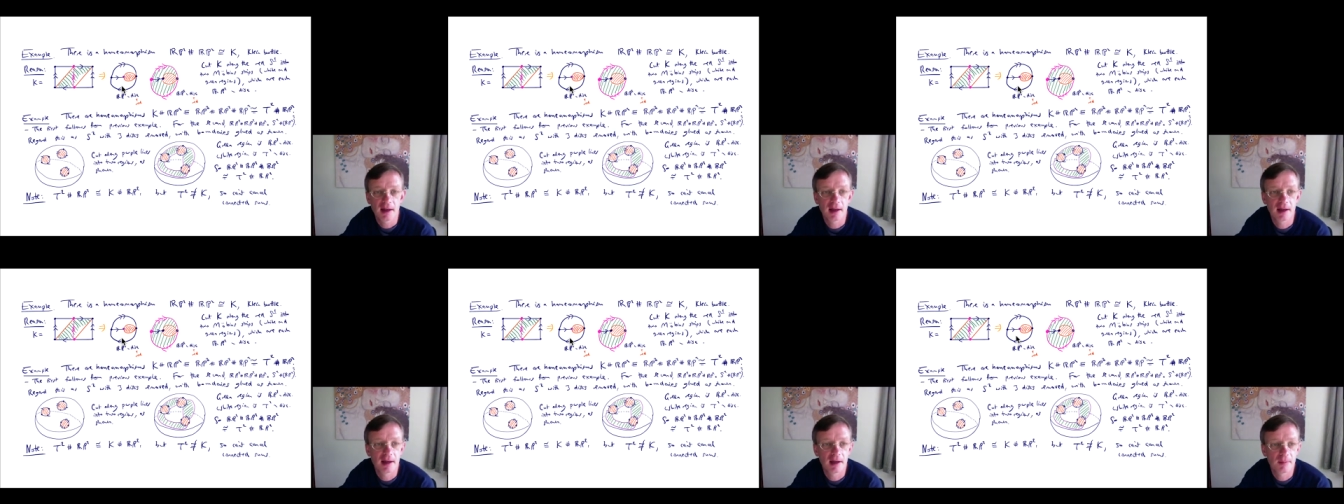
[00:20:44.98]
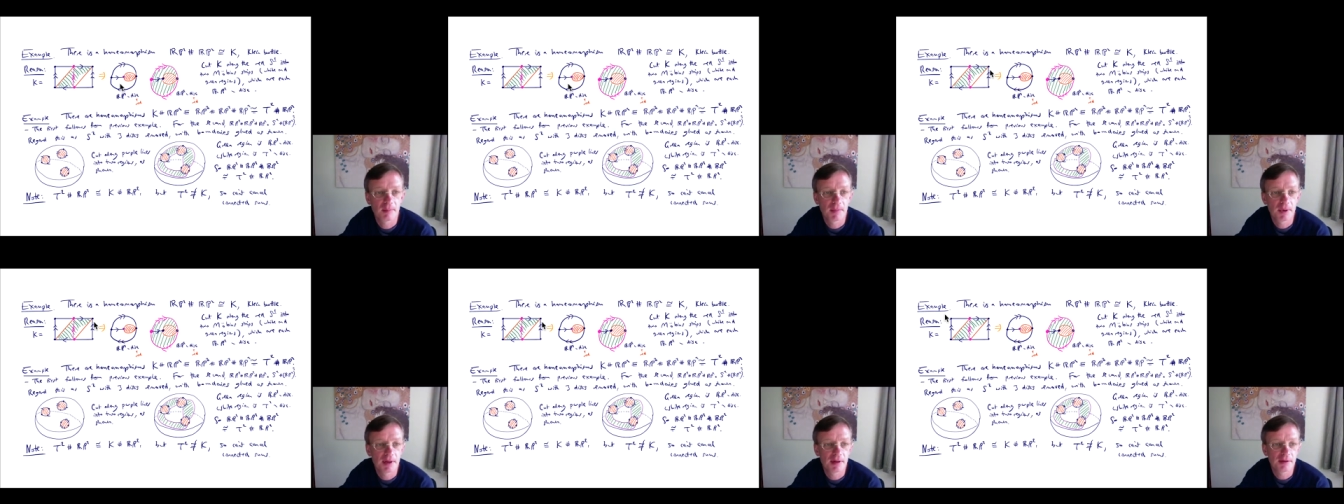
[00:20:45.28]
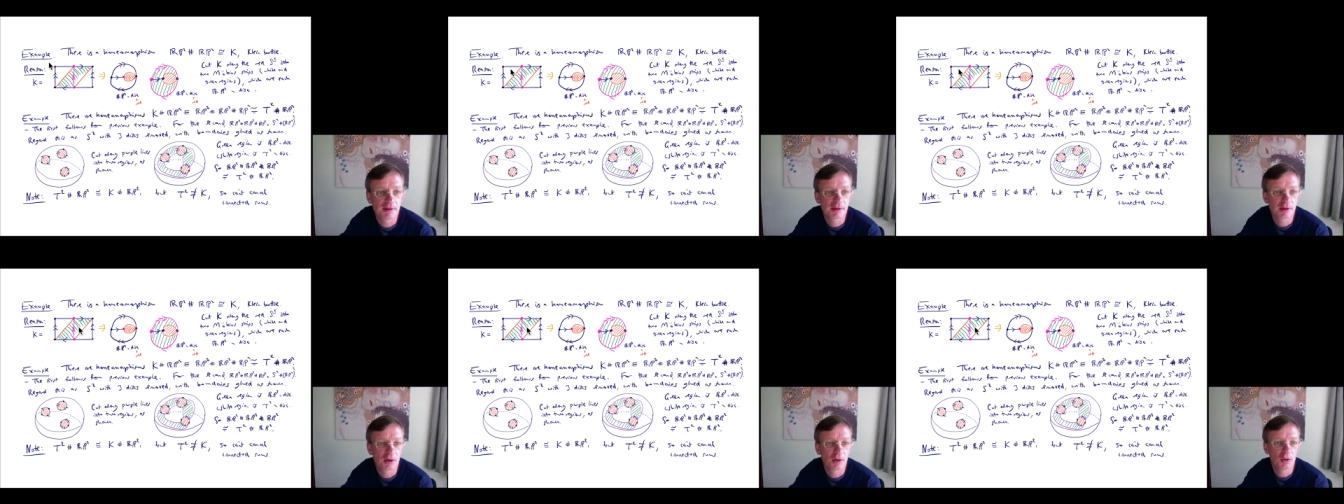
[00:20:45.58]
Um,
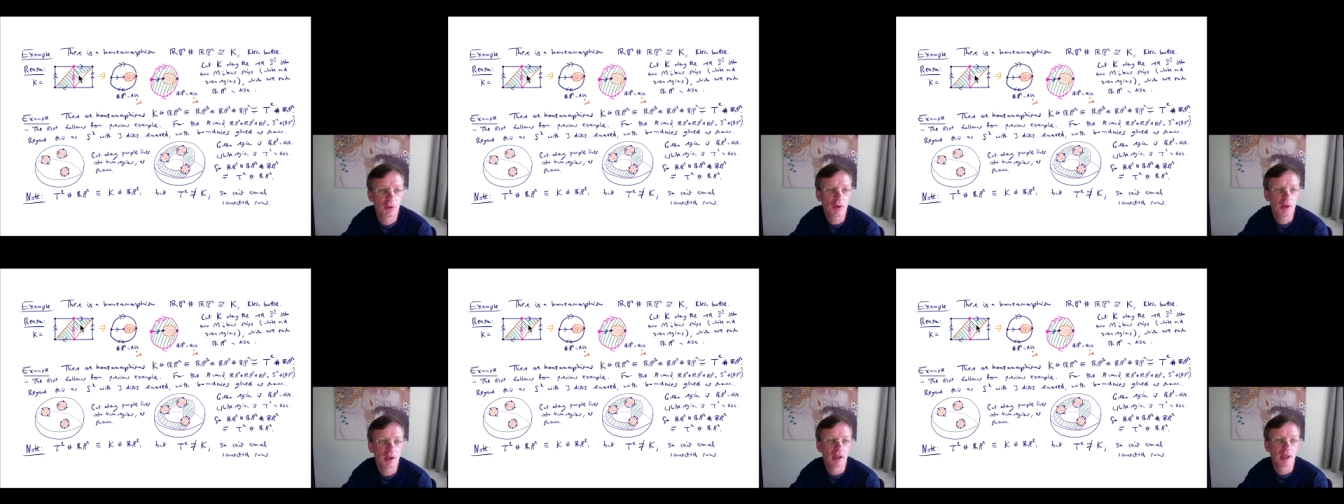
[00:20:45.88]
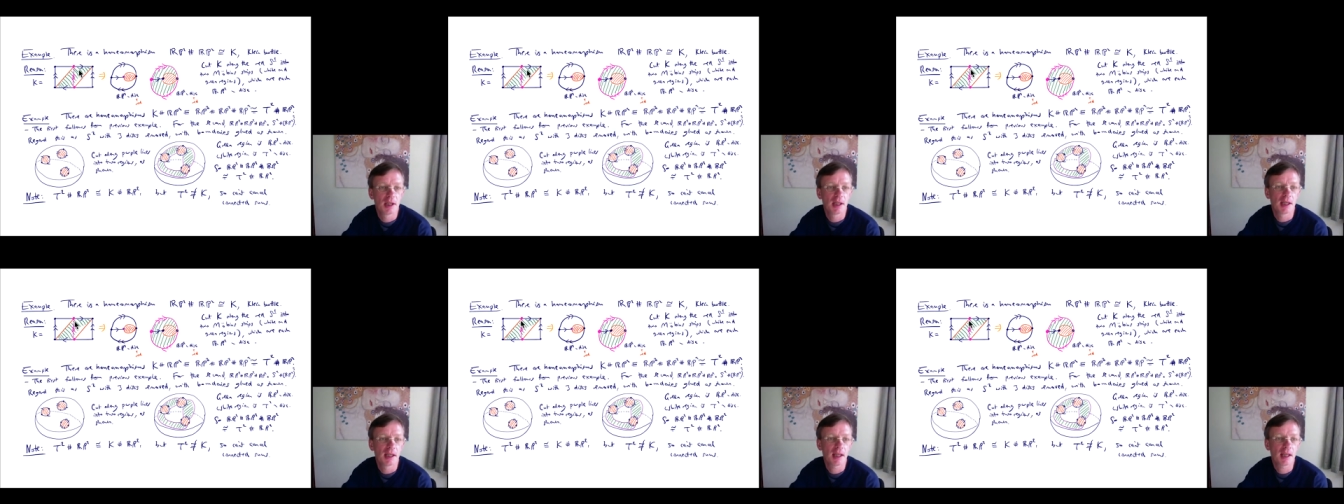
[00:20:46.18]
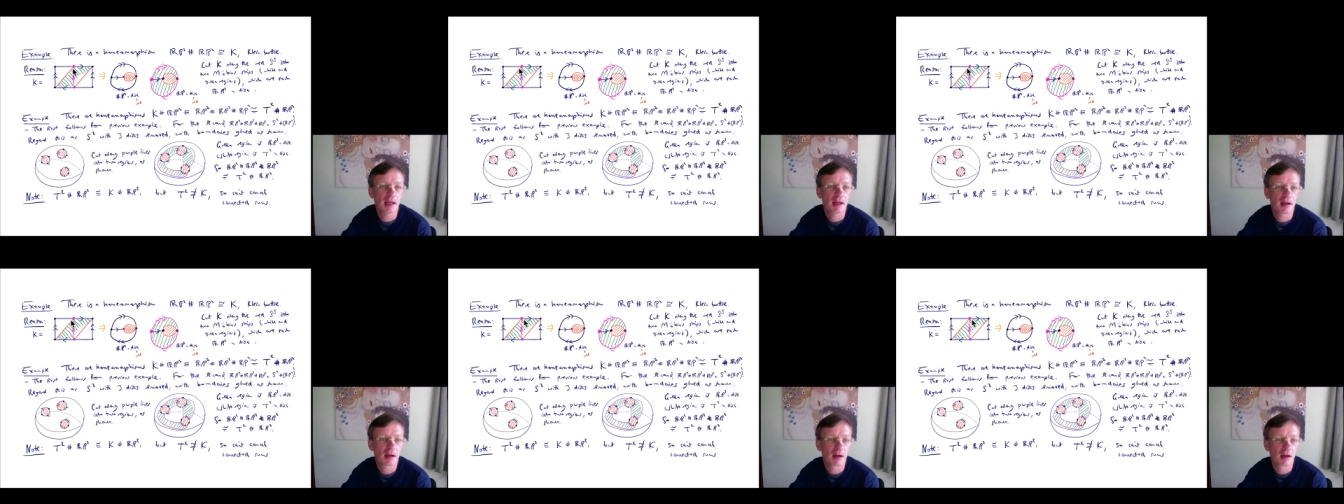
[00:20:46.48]
so
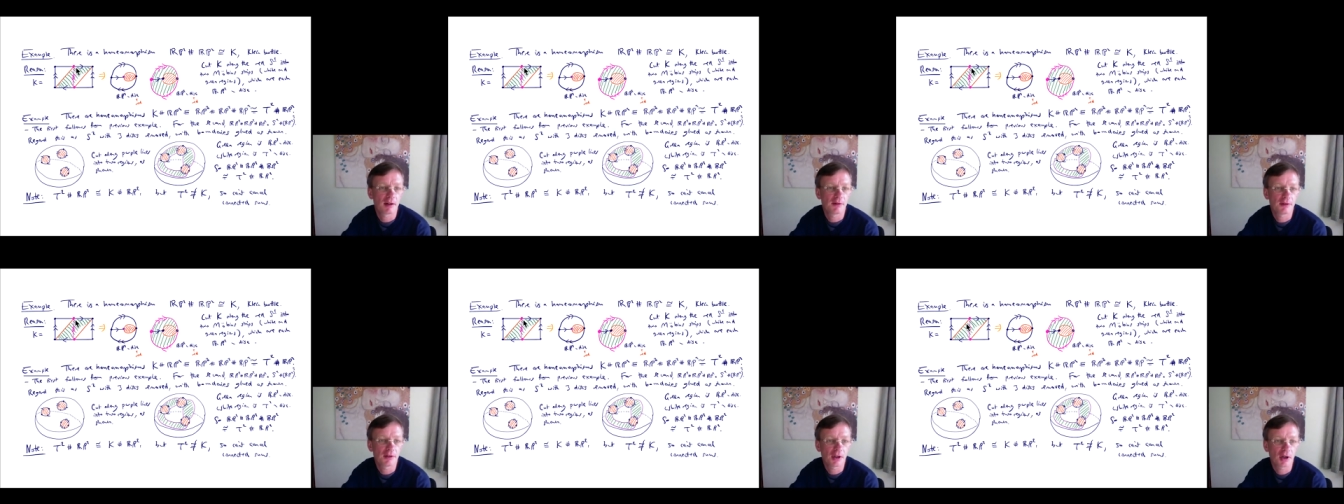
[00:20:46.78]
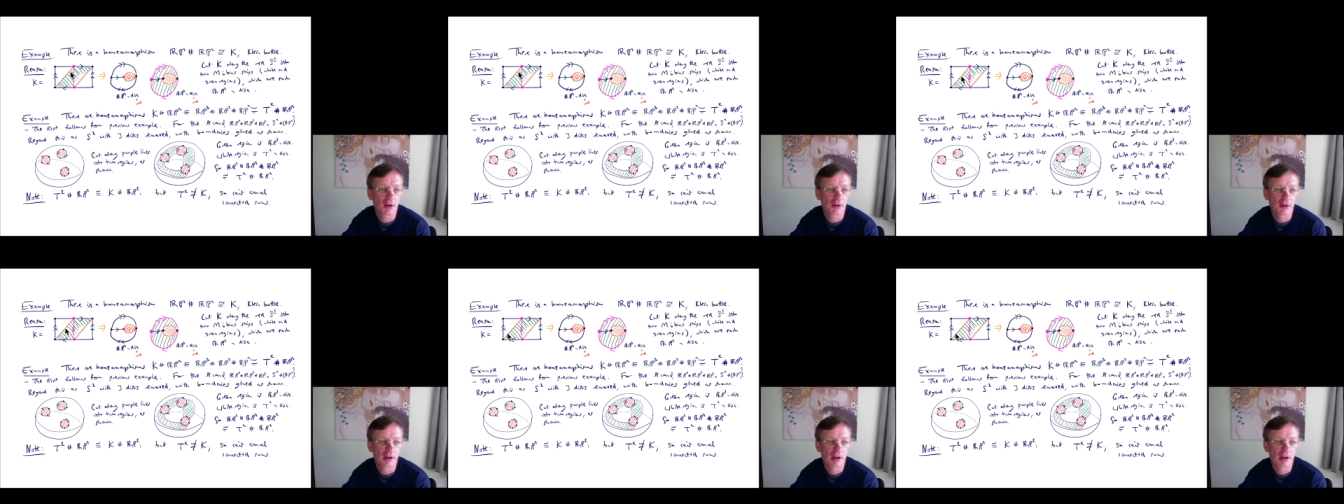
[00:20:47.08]
here I've cut